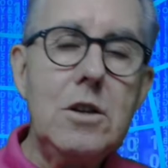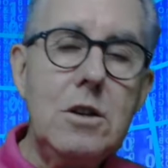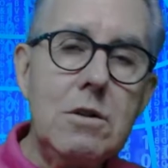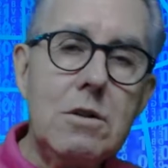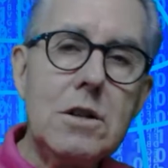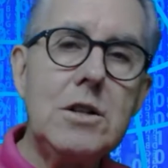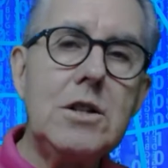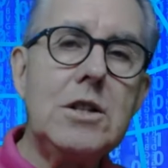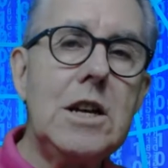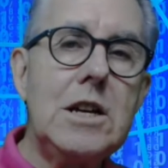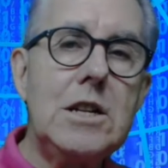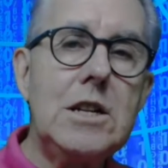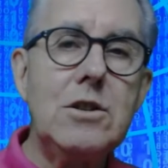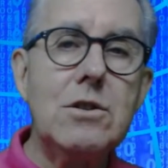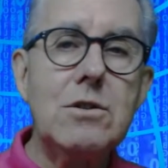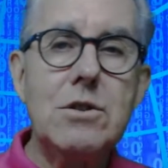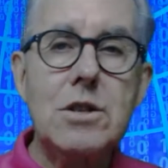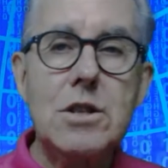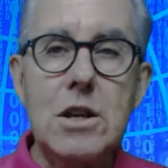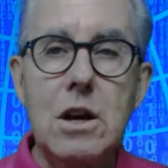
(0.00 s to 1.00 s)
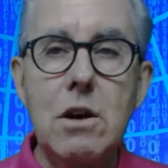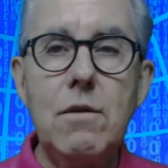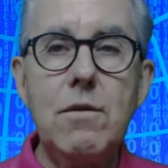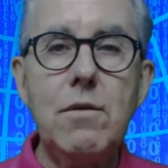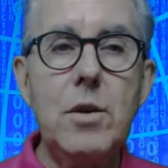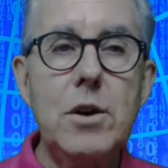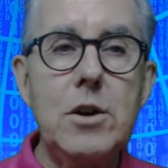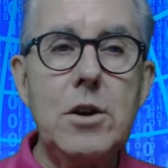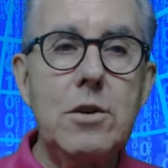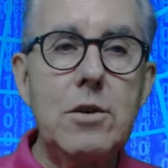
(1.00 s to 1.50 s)
You can change
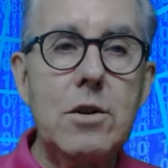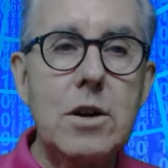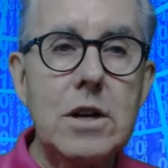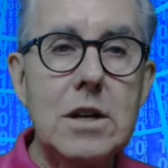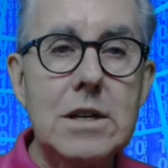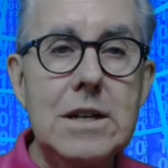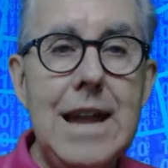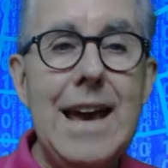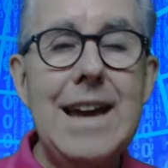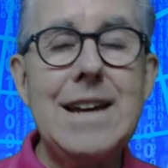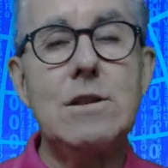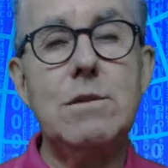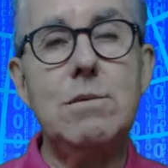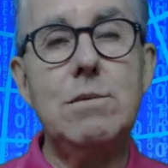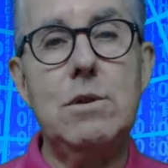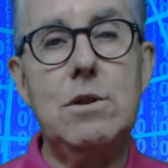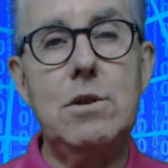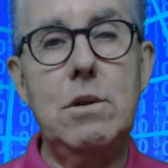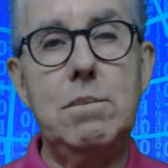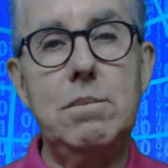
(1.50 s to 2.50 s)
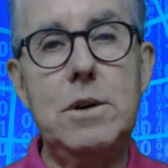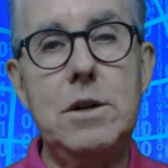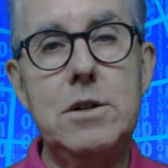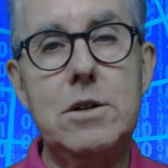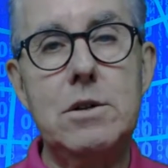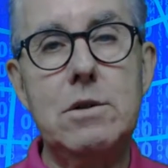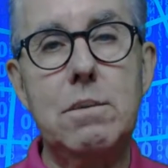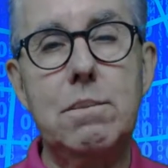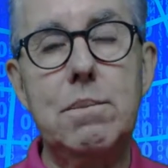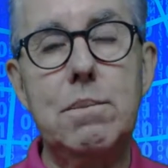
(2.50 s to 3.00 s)
yourself when you connect with your
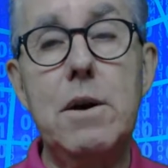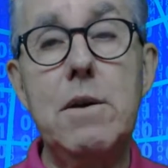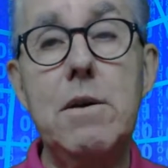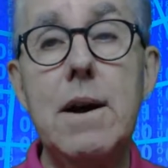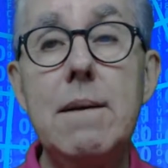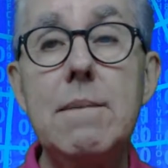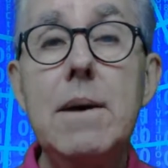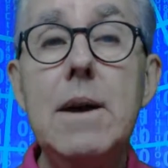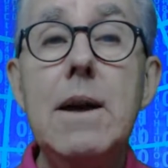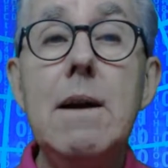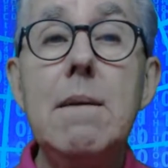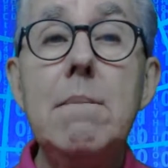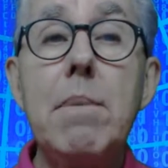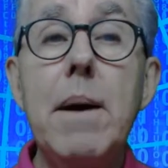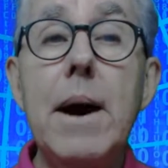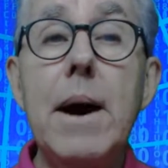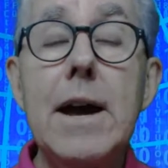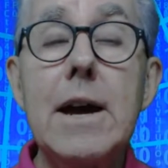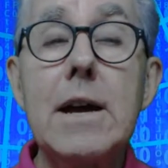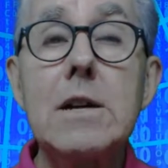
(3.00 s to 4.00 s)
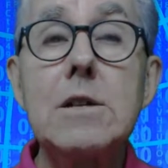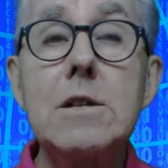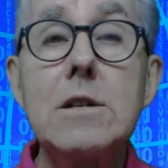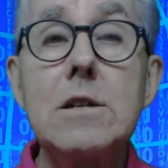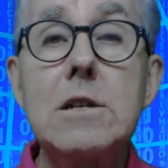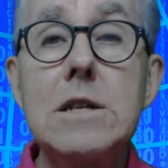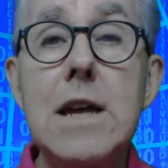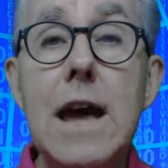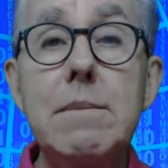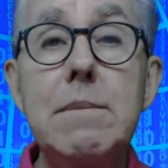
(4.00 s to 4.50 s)
personal program by
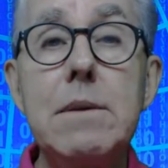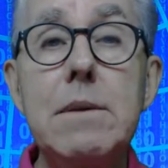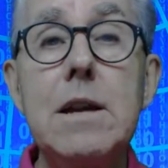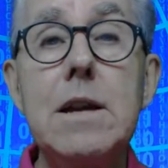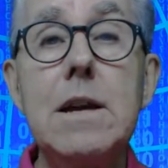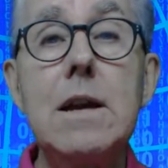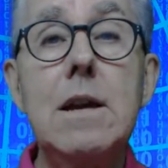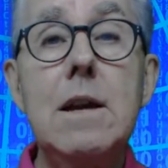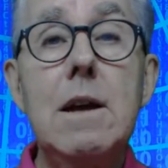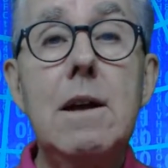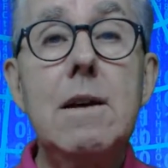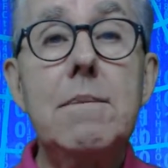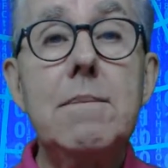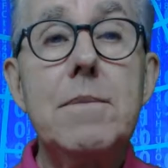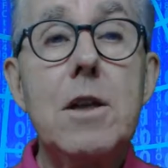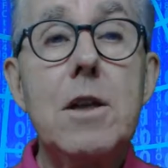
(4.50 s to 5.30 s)
examining